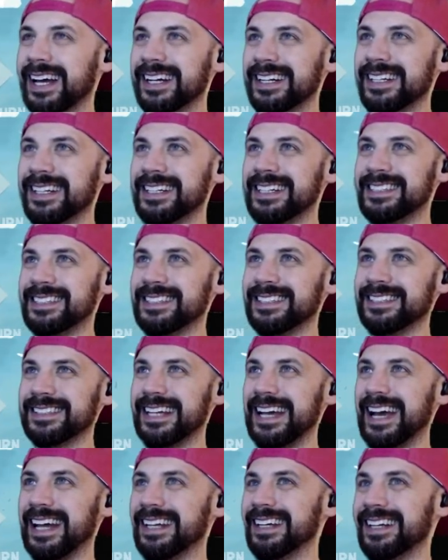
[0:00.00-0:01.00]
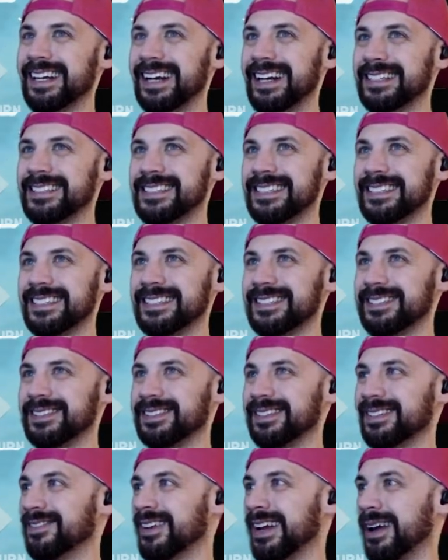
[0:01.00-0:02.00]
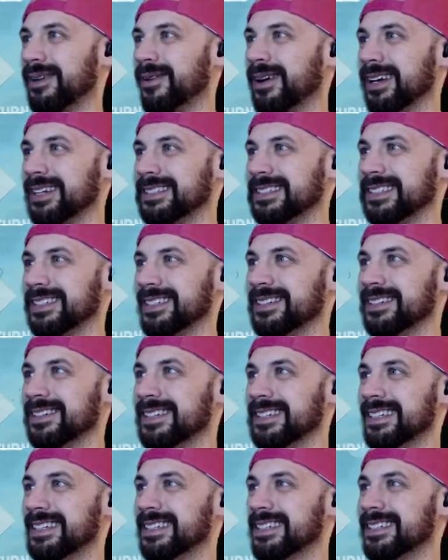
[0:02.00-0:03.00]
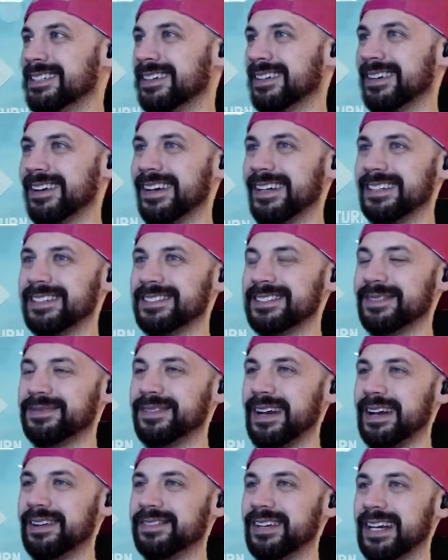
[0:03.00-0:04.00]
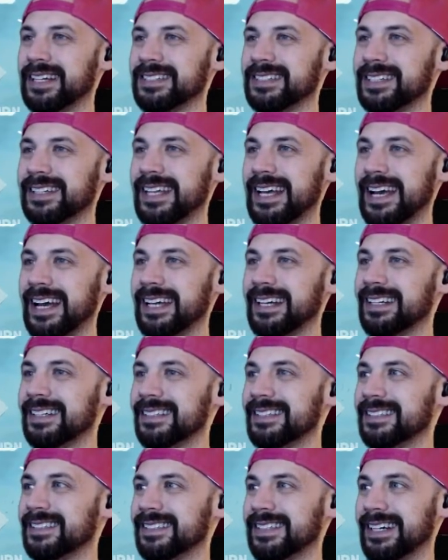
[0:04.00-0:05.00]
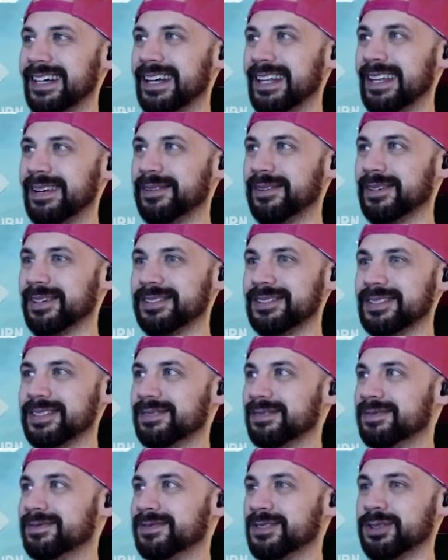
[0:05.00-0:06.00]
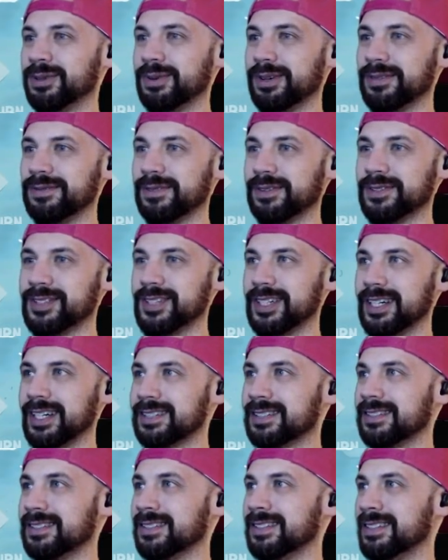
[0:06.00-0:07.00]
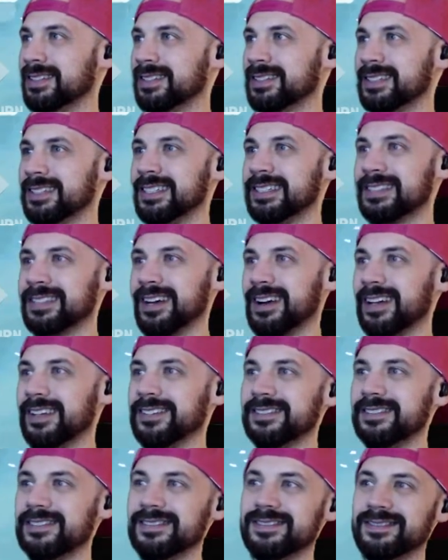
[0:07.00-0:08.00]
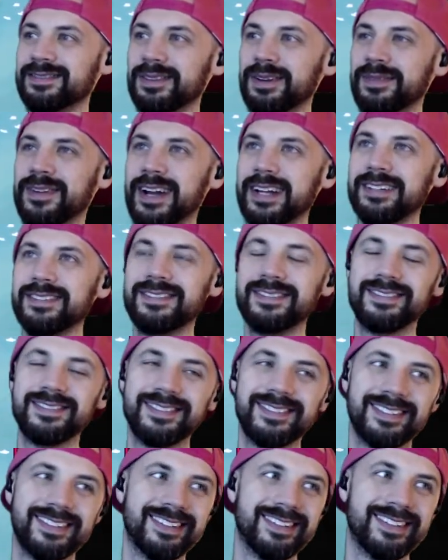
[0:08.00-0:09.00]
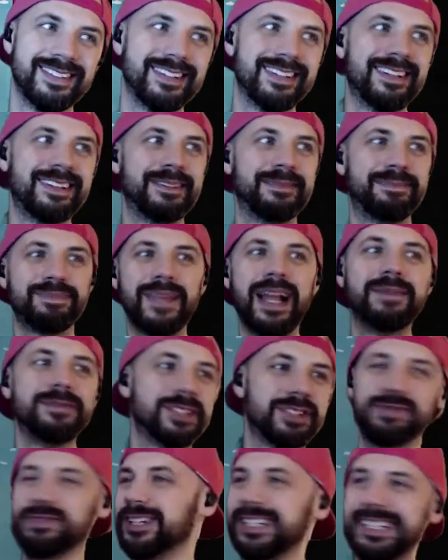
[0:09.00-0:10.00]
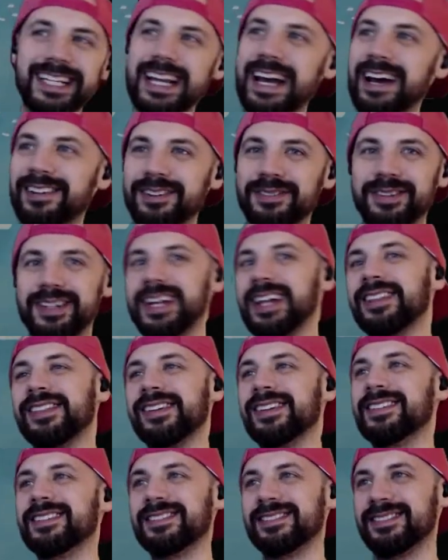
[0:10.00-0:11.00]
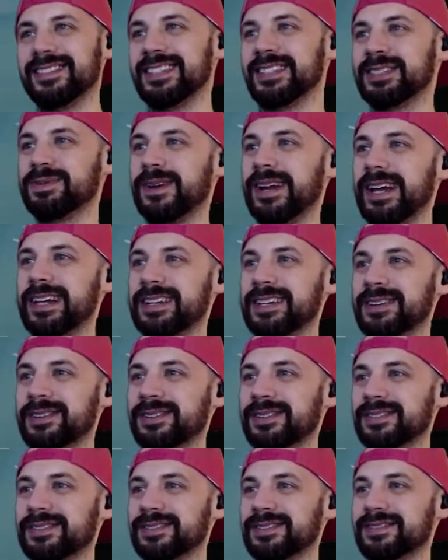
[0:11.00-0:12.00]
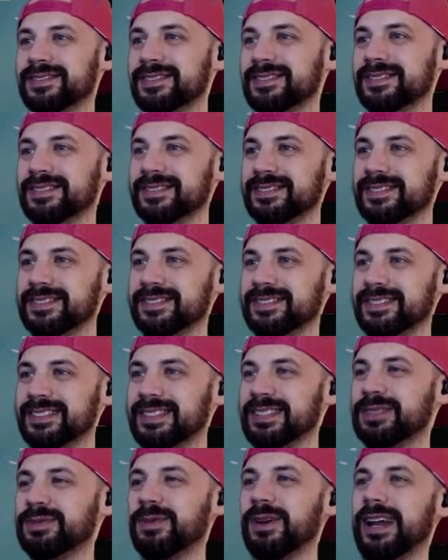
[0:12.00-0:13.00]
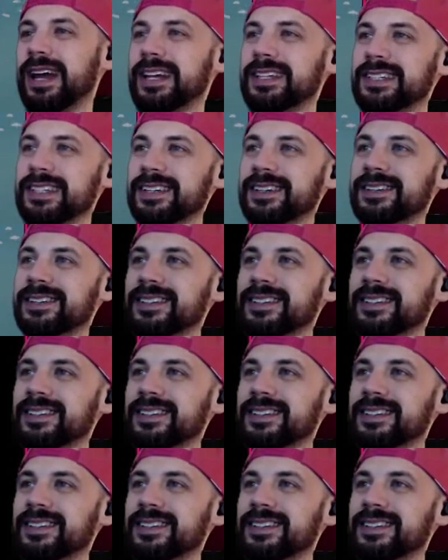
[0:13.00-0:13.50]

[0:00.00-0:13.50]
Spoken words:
He's still dead. I just didn't do what I wanted to do. So I'll go ahead and use the 5 dice on that, and then we'll use the sword for 6. He's gone. We're fine. I'm just freaking out over nothing. It's what I do. It's what I do.